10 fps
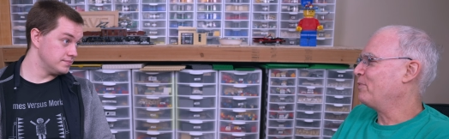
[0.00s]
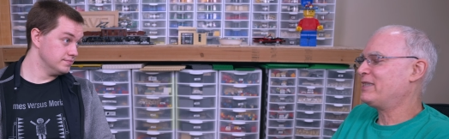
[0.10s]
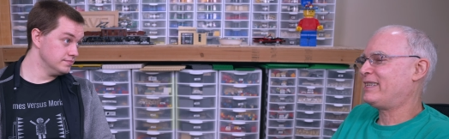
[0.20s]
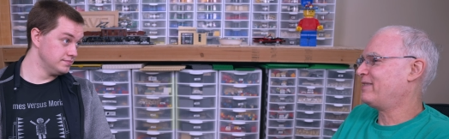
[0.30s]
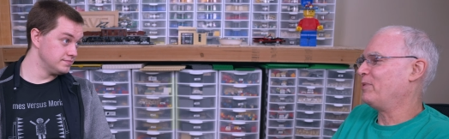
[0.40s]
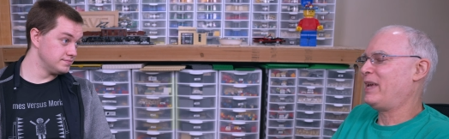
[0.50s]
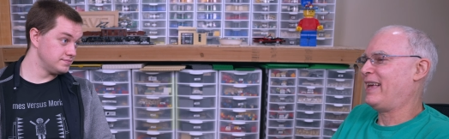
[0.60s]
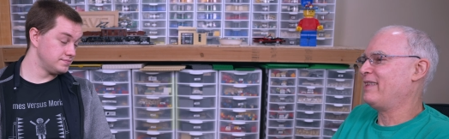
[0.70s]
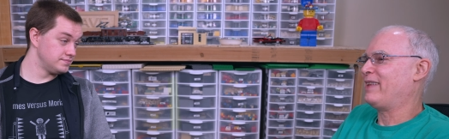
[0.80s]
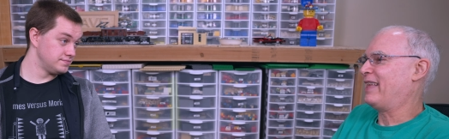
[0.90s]
Speaker 1: and we just we
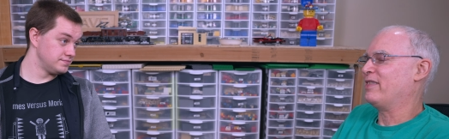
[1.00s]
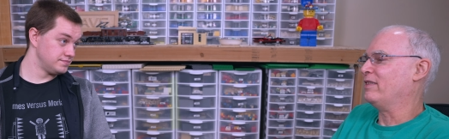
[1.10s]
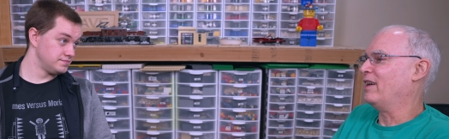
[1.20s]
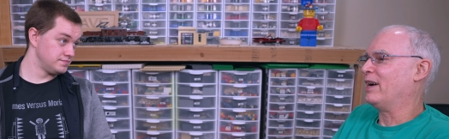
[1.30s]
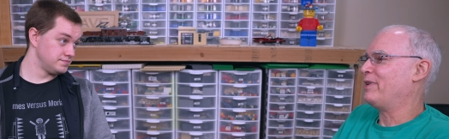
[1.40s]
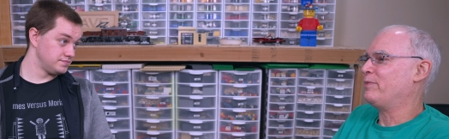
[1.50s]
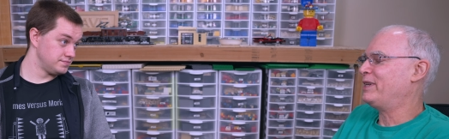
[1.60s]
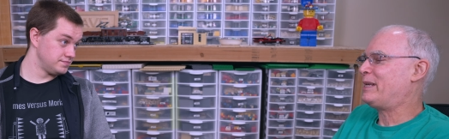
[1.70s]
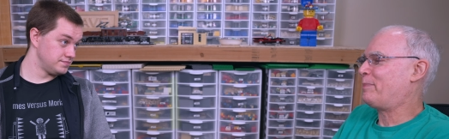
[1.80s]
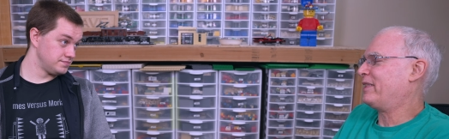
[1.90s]
and and the lug we,
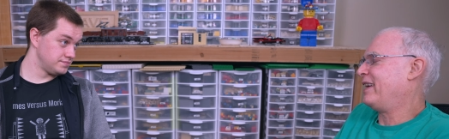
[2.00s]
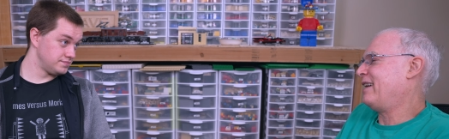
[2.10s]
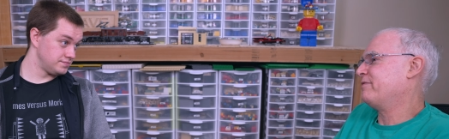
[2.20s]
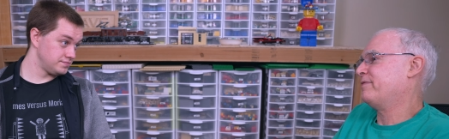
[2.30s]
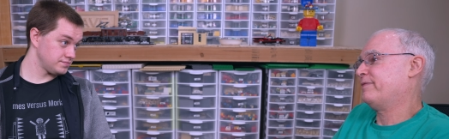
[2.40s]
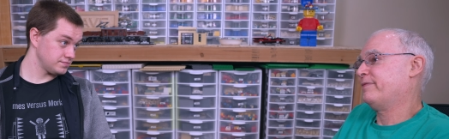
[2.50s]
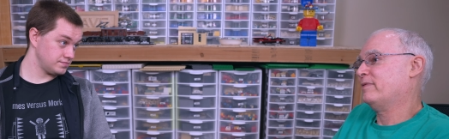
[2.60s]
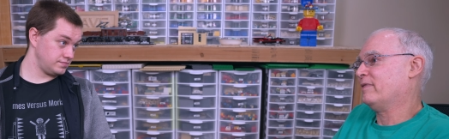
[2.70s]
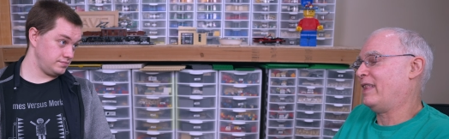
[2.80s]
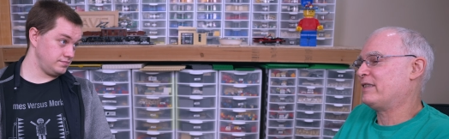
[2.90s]
we typically have
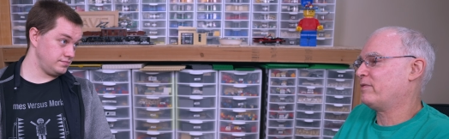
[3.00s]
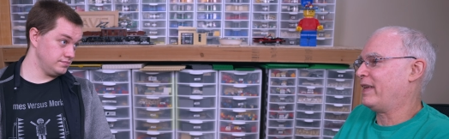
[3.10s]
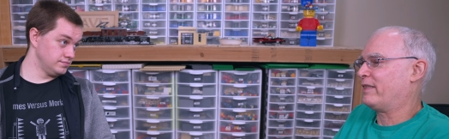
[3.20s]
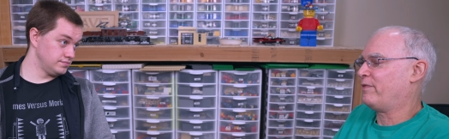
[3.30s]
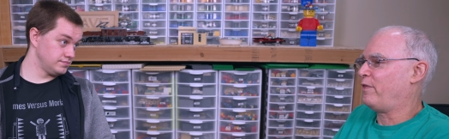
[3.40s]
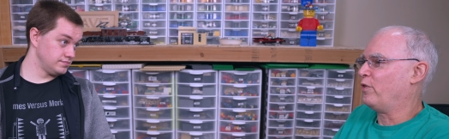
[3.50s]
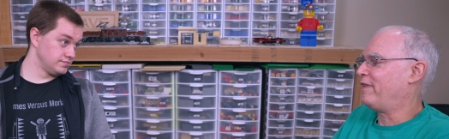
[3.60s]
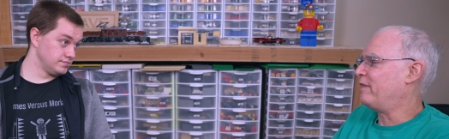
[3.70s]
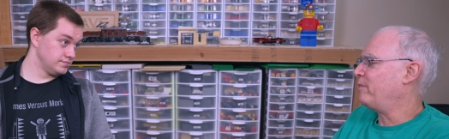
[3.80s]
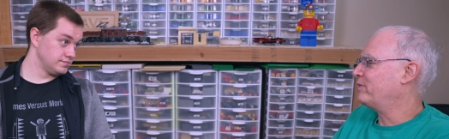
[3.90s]
the last like four
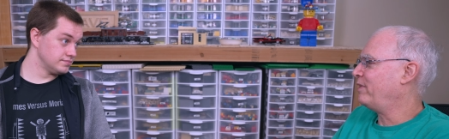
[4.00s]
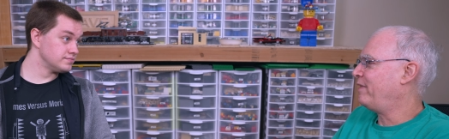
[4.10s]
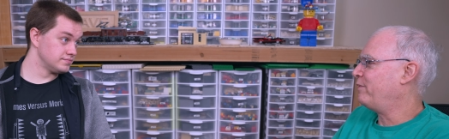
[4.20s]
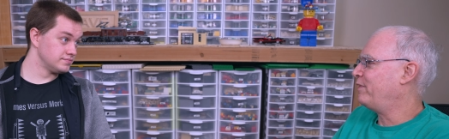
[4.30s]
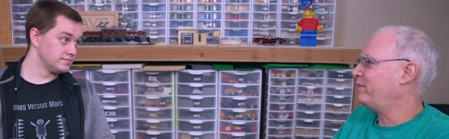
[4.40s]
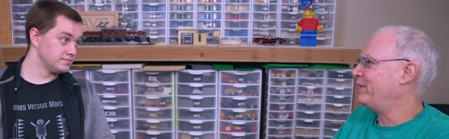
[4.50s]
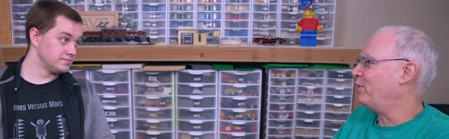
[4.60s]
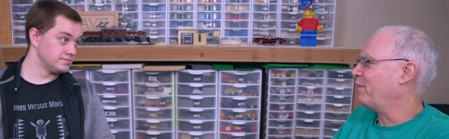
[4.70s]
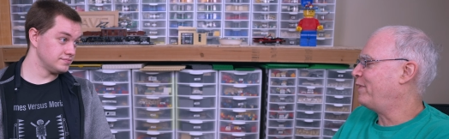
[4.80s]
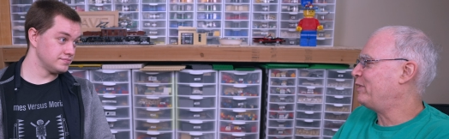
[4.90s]
or five months we've had 50
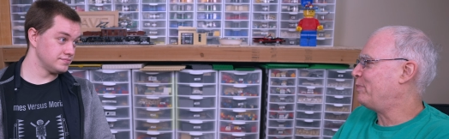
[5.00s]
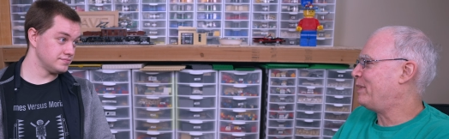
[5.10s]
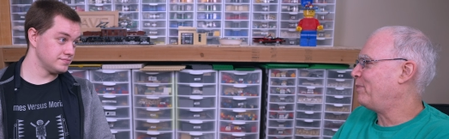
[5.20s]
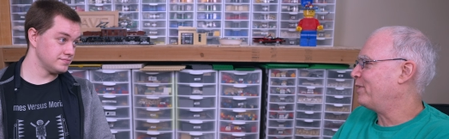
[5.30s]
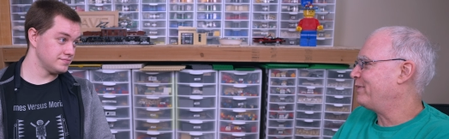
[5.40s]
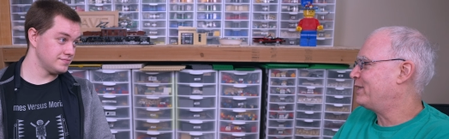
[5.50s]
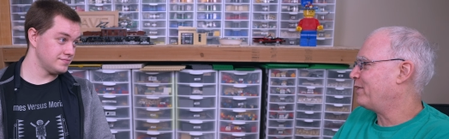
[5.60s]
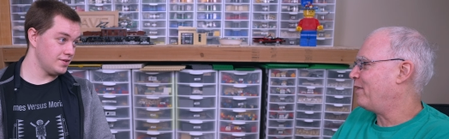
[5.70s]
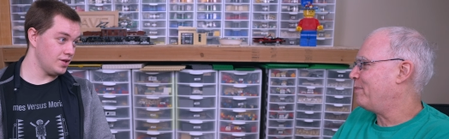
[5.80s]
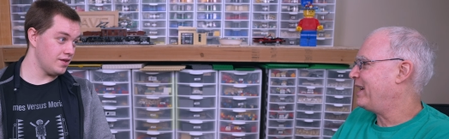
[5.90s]
over 50 people at each
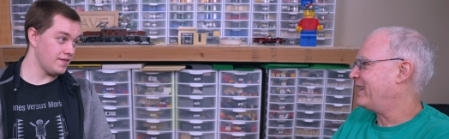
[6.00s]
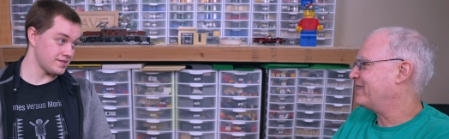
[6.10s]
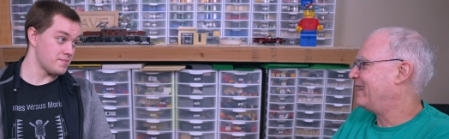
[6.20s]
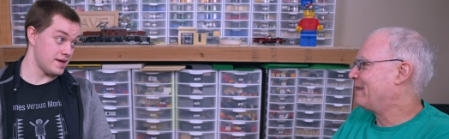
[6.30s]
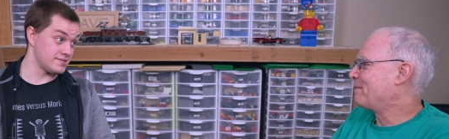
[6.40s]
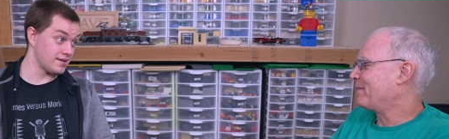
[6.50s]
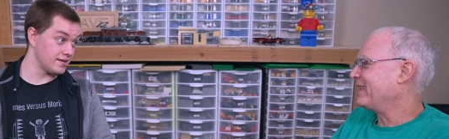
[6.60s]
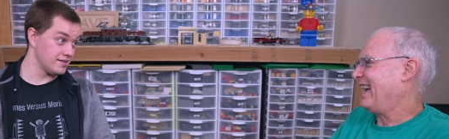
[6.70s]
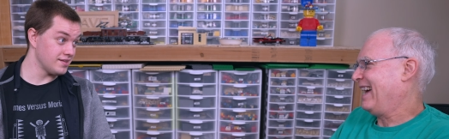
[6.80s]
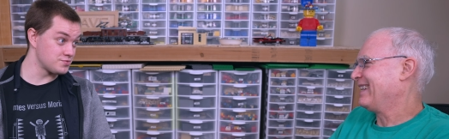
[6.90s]
of
Speaker 2: our meetings that's amazing
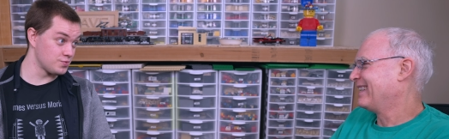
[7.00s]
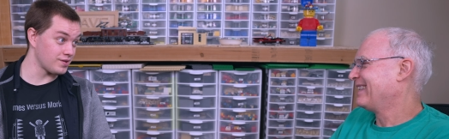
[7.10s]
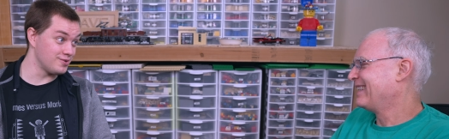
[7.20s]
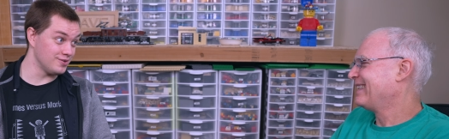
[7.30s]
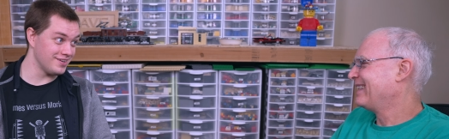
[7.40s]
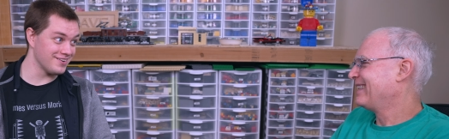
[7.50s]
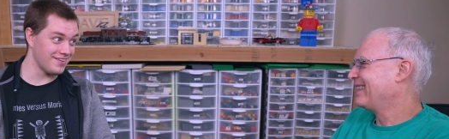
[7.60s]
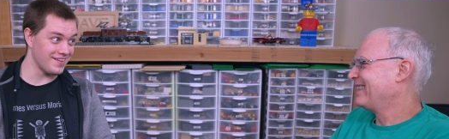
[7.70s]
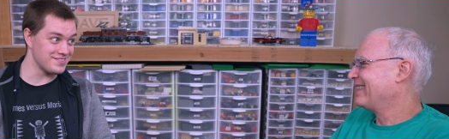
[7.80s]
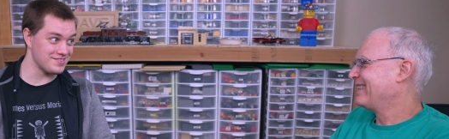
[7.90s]
yeah that's really cool to
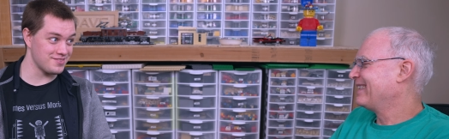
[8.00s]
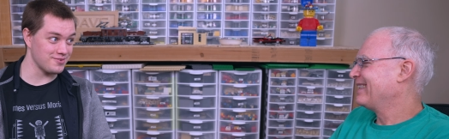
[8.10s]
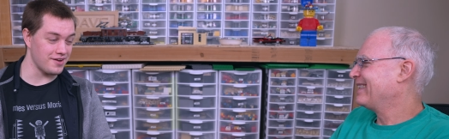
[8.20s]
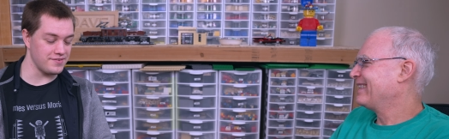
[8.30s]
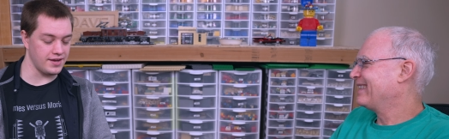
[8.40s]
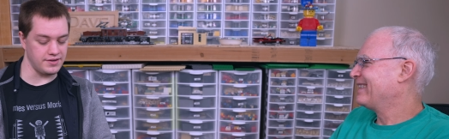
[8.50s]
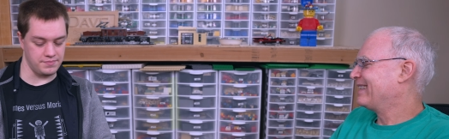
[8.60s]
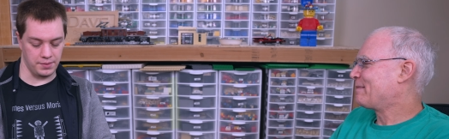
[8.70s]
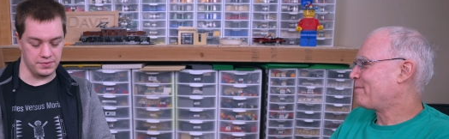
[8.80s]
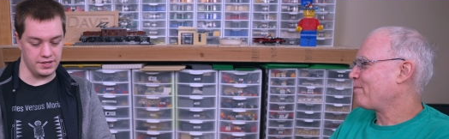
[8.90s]
hear that that's thriving i
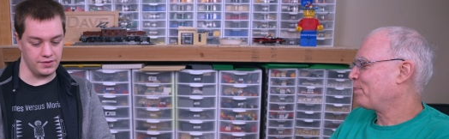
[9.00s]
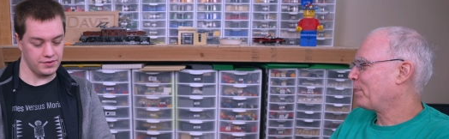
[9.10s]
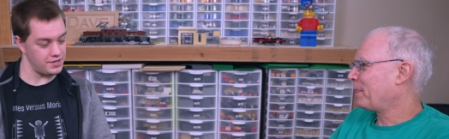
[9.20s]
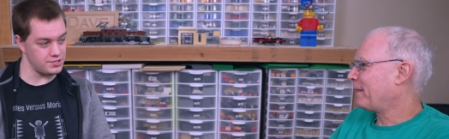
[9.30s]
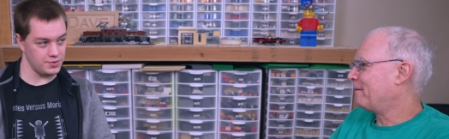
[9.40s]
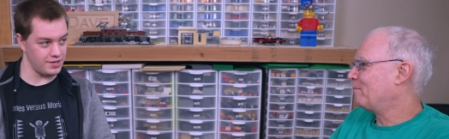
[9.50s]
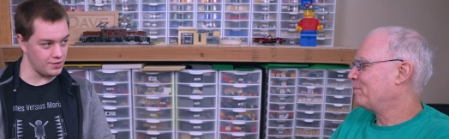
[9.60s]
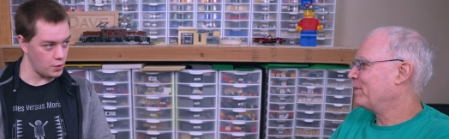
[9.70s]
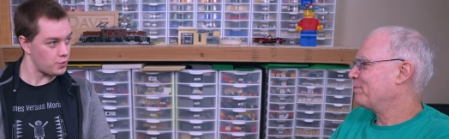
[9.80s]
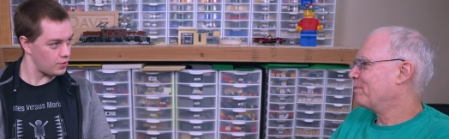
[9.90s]
probably need to look into joining
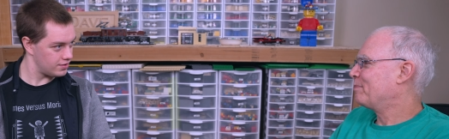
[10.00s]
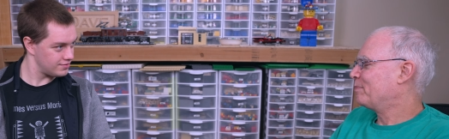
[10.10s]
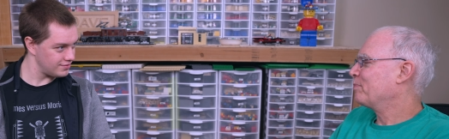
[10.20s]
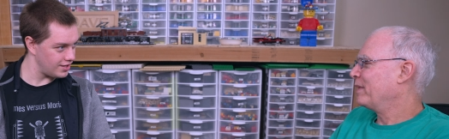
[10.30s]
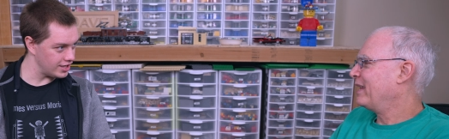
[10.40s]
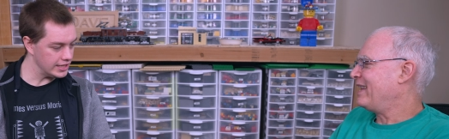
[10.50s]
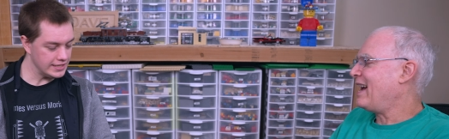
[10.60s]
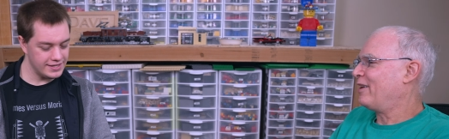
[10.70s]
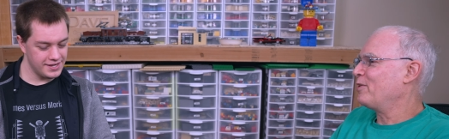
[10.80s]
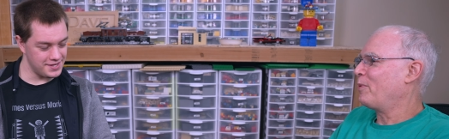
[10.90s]
a local lug
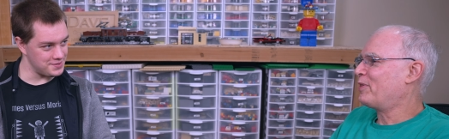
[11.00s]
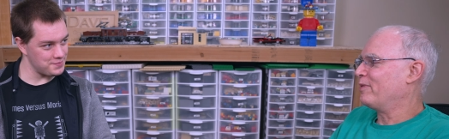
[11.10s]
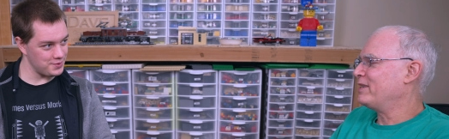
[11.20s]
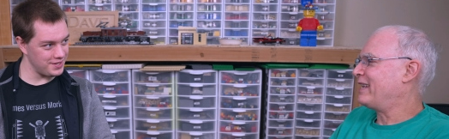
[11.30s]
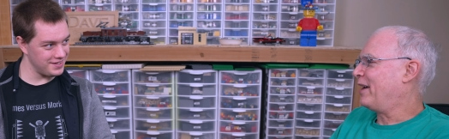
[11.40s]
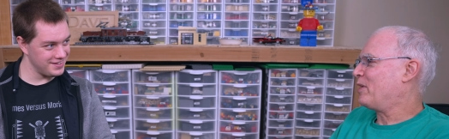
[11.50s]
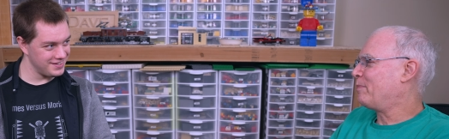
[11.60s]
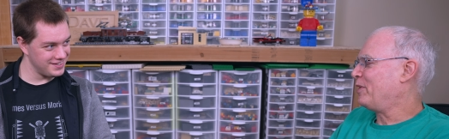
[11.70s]
yeah i don't know what there is
Speaker 1: down there